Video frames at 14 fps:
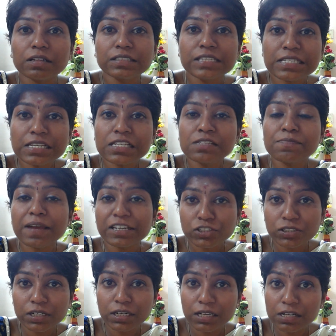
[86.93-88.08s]
this is
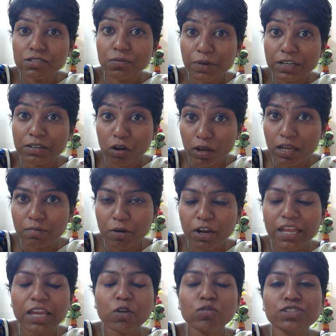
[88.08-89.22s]
measured, so we're talking
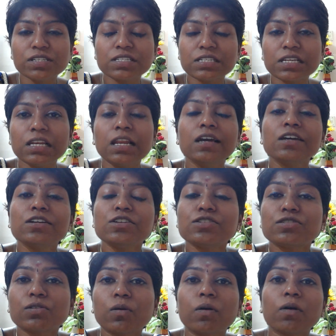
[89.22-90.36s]
about EOG still.
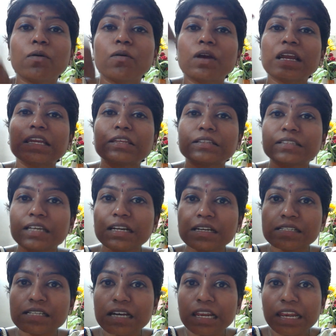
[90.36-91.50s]
So there
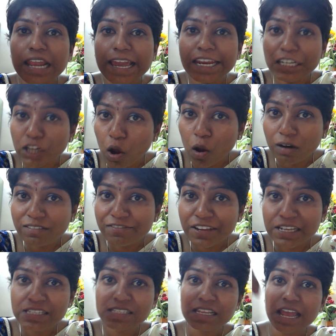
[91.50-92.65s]
is a light on
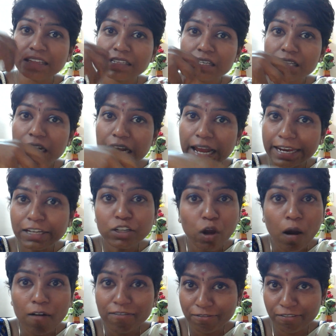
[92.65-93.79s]
phase and there is a light
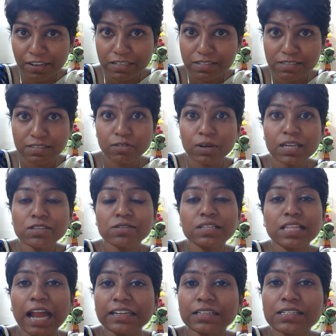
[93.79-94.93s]
off phase. Okay, so
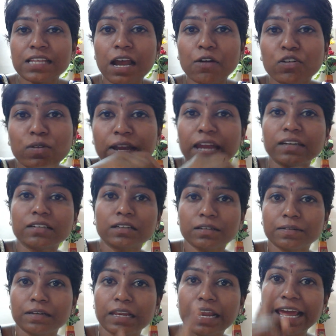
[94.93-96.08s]
that is how you get a
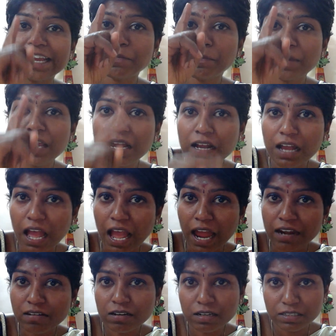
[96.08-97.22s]
light peak
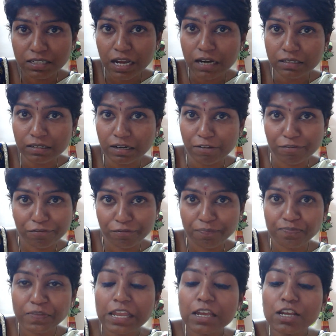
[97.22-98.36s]
and a dark trough.
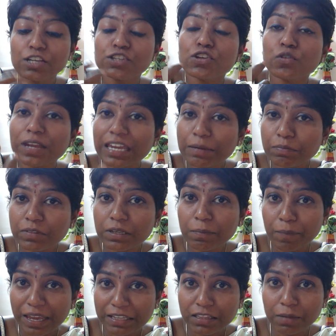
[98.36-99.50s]
So you keep the,
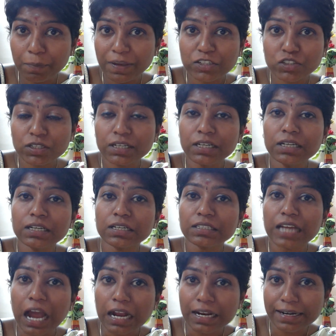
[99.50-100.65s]
make the patient
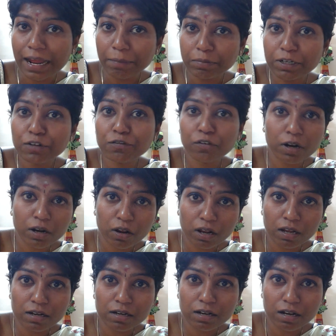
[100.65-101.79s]
dark adapted for